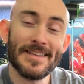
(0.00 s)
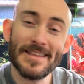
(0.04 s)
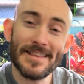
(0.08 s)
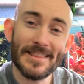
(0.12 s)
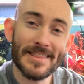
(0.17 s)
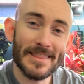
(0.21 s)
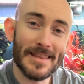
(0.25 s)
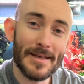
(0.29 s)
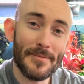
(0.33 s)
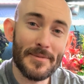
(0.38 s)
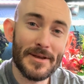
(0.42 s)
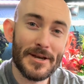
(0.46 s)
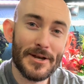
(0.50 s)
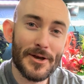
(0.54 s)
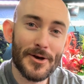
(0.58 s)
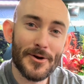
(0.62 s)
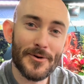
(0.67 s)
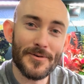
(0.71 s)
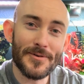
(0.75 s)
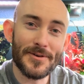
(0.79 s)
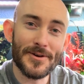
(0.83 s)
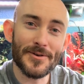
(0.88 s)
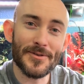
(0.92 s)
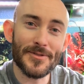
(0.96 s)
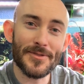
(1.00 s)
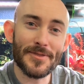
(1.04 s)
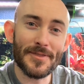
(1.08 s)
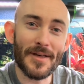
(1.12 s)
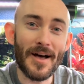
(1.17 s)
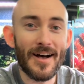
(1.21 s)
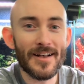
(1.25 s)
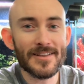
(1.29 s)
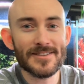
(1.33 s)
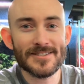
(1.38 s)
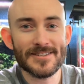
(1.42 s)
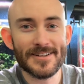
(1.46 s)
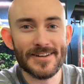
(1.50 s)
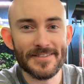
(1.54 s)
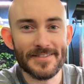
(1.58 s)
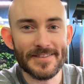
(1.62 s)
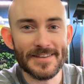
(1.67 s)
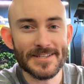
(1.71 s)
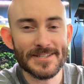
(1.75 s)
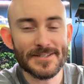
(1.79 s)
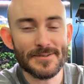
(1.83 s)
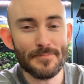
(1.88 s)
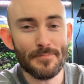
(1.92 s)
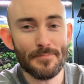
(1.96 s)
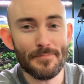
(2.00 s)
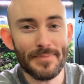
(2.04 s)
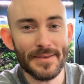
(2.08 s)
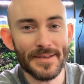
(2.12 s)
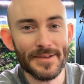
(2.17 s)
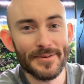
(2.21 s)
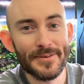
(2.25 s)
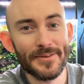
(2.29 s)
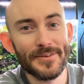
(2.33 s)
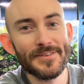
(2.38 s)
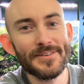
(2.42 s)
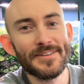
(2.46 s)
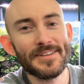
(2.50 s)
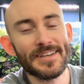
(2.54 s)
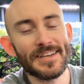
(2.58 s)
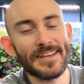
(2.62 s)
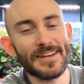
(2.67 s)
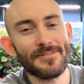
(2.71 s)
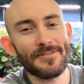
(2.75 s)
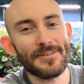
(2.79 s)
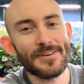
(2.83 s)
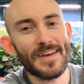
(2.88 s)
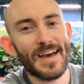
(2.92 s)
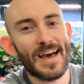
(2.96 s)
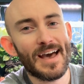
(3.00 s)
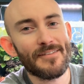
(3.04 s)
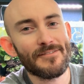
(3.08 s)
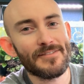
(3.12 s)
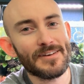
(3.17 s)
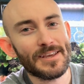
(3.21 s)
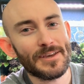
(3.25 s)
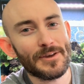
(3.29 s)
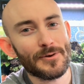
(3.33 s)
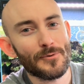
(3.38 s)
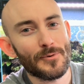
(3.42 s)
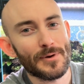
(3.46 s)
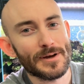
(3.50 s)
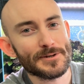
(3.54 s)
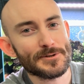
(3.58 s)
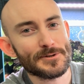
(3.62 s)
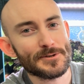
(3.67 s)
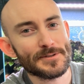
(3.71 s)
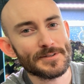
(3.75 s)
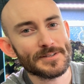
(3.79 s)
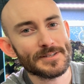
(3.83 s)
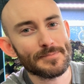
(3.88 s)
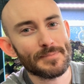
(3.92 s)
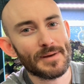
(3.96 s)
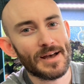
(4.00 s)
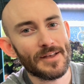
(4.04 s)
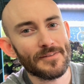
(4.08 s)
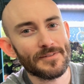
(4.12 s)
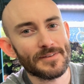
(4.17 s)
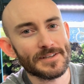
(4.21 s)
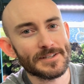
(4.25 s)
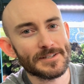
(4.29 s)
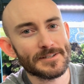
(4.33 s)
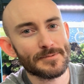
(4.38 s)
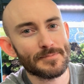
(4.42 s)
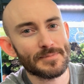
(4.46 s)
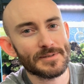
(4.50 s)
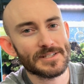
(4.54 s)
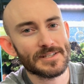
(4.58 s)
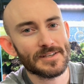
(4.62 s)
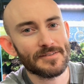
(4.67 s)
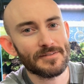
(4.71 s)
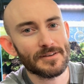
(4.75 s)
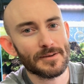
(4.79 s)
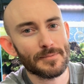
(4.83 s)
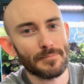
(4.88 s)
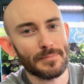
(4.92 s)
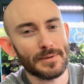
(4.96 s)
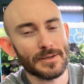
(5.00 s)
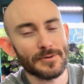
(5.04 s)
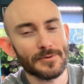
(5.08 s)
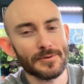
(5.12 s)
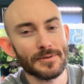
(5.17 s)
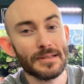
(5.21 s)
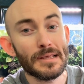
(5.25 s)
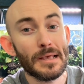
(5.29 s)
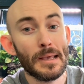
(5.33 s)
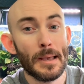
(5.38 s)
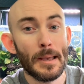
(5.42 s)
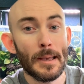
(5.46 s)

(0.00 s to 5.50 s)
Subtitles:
Let me know your thoughts on this build and if you have any questions about this specific build.